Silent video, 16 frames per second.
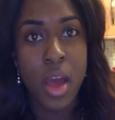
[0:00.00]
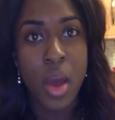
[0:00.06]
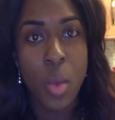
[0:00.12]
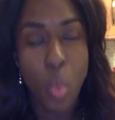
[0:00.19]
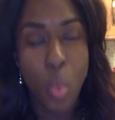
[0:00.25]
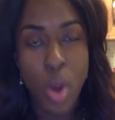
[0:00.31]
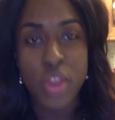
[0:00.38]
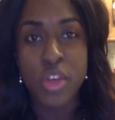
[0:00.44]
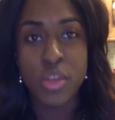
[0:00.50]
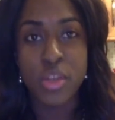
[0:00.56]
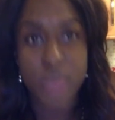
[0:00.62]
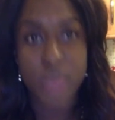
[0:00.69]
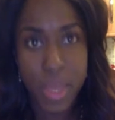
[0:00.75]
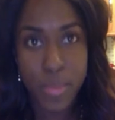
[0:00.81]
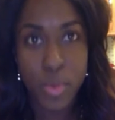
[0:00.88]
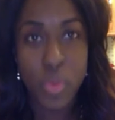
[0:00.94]
one of those
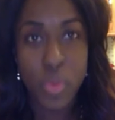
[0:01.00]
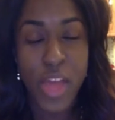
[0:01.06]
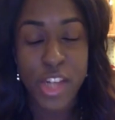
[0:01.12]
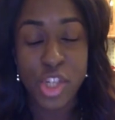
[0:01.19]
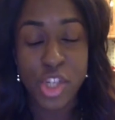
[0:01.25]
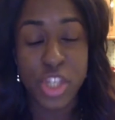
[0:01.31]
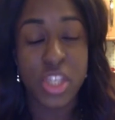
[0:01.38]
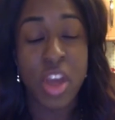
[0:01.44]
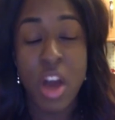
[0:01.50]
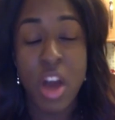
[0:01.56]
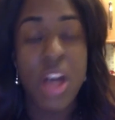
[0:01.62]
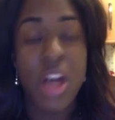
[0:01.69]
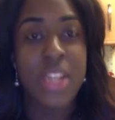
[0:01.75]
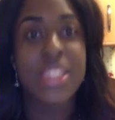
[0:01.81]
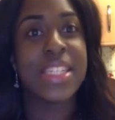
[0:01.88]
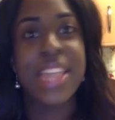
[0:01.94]
people that just
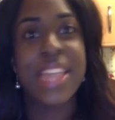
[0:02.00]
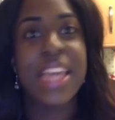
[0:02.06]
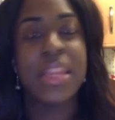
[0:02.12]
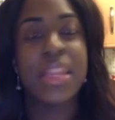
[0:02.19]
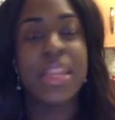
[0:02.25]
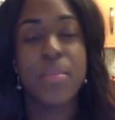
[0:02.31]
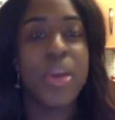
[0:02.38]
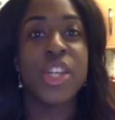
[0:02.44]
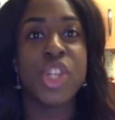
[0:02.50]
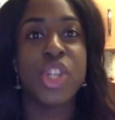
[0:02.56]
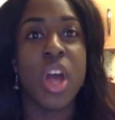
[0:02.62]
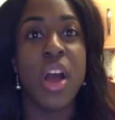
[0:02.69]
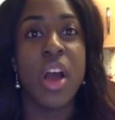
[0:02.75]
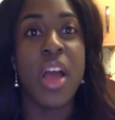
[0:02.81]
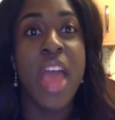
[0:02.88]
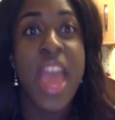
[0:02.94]
can't take the
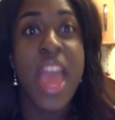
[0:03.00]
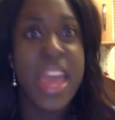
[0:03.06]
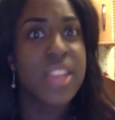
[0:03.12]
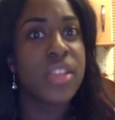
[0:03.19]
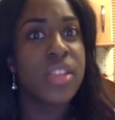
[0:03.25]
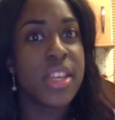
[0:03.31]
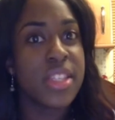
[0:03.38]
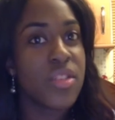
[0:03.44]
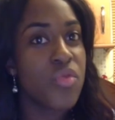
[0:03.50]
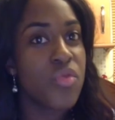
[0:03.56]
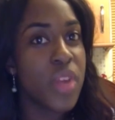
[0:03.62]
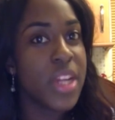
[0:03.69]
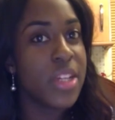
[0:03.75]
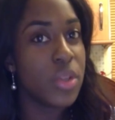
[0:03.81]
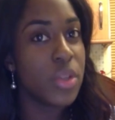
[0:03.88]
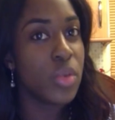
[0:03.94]
pressure? It's a
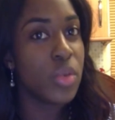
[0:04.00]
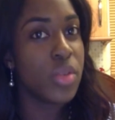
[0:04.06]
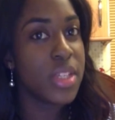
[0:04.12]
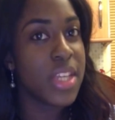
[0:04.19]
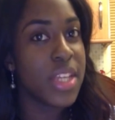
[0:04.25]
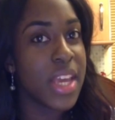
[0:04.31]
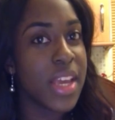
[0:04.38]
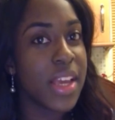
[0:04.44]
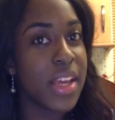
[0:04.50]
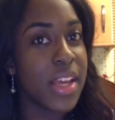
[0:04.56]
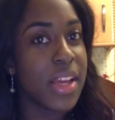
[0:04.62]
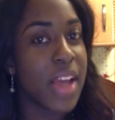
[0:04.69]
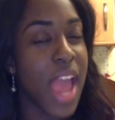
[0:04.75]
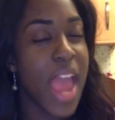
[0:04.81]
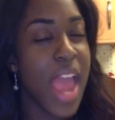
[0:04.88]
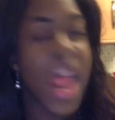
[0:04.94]
really daunting,
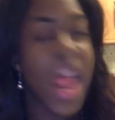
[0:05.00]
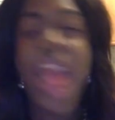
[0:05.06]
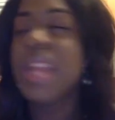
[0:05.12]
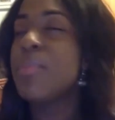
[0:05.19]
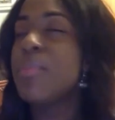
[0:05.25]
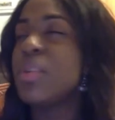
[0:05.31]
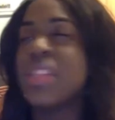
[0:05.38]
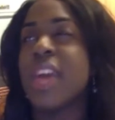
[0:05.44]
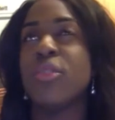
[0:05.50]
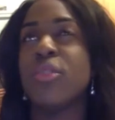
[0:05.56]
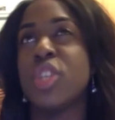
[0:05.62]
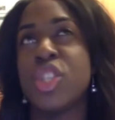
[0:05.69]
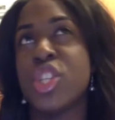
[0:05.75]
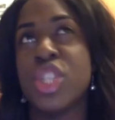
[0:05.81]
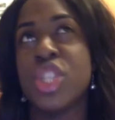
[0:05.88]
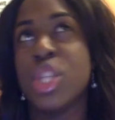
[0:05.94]
anybody that
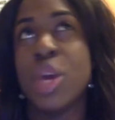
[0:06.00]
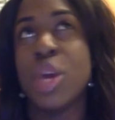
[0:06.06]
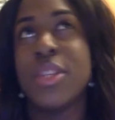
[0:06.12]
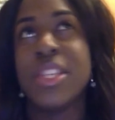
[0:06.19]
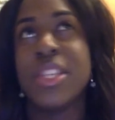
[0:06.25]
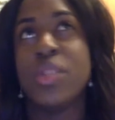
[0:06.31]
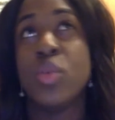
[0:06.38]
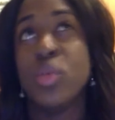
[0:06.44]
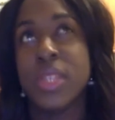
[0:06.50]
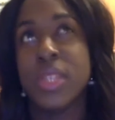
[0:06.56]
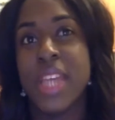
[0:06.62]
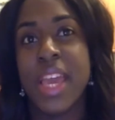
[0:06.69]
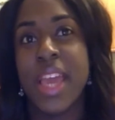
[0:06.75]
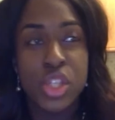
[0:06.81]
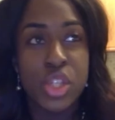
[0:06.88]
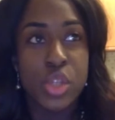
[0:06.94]
auditions knows it's
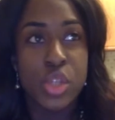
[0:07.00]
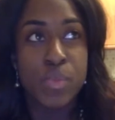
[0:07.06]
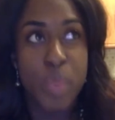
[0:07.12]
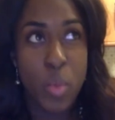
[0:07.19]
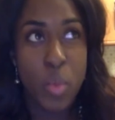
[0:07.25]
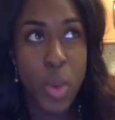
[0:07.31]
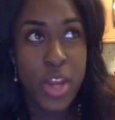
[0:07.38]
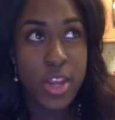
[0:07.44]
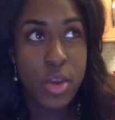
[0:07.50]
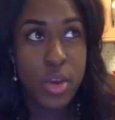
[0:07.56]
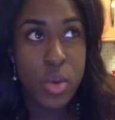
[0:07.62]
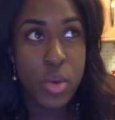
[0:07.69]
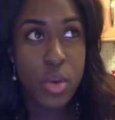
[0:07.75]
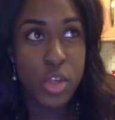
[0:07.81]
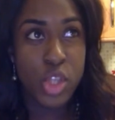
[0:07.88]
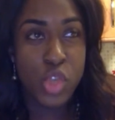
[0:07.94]
daunting. But when
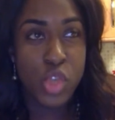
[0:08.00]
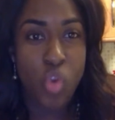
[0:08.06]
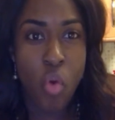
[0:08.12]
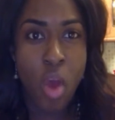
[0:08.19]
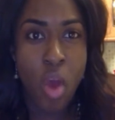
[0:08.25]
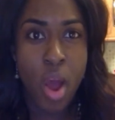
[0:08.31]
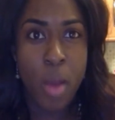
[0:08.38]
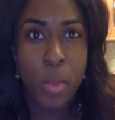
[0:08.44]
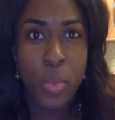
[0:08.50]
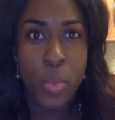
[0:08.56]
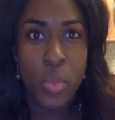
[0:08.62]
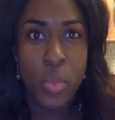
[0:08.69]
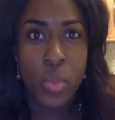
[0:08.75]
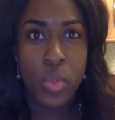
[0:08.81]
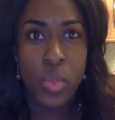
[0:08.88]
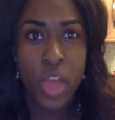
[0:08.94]
you screw up,
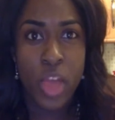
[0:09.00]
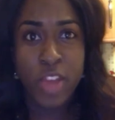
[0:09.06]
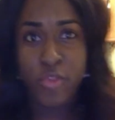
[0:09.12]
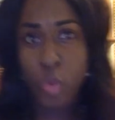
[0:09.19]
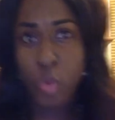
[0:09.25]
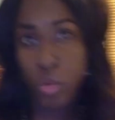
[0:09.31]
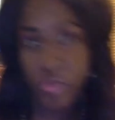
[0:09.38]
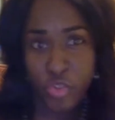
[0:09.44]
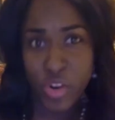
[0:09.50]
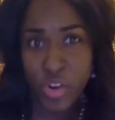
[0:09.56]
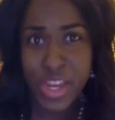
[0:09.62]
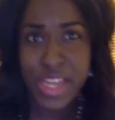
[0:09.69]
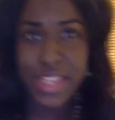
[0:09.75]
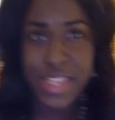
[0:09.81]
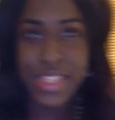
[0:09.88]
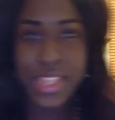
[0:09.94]
like, or
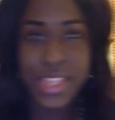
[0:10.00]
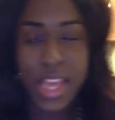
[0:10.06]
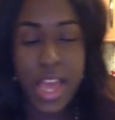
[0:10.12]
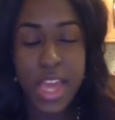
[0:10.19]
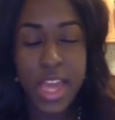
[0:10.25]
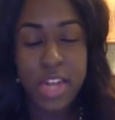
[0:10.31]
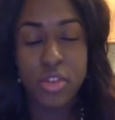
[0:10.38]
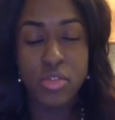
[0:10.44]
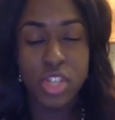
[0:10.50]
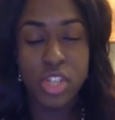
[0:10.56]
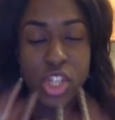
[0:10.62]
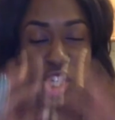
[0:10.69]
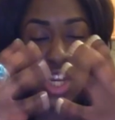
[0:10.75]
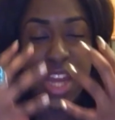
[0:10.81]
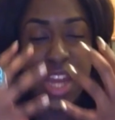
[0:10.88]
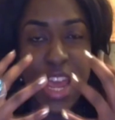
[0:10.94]
freeze in an
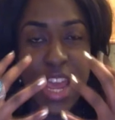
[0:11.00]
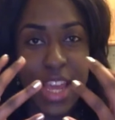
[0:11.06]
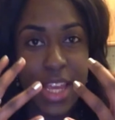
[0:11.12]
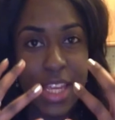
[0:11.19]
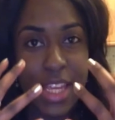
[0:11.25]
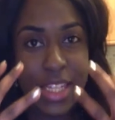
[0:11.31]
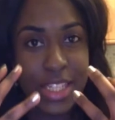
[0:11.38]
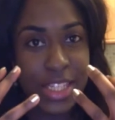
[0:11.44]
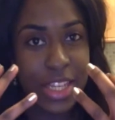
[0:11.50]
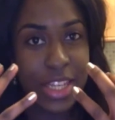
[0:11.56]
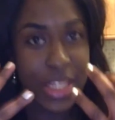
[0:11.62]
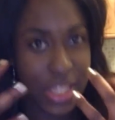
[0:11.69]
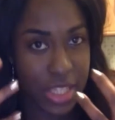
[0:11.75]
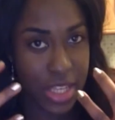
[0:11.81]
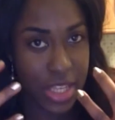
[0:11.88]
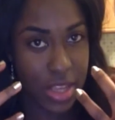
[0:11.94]
audition, it
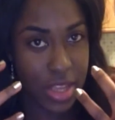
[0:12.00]
does,